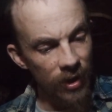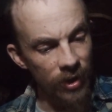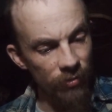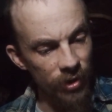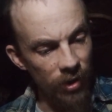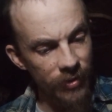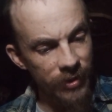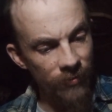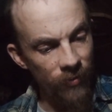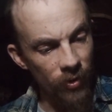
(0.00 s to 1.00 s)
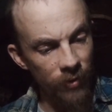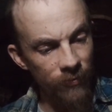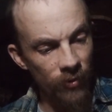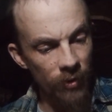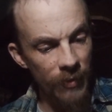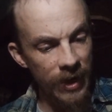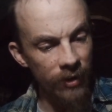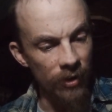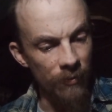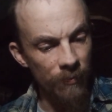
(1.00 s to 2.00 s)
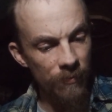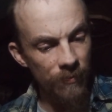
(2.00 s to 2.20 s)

there was always the 44 Magnum.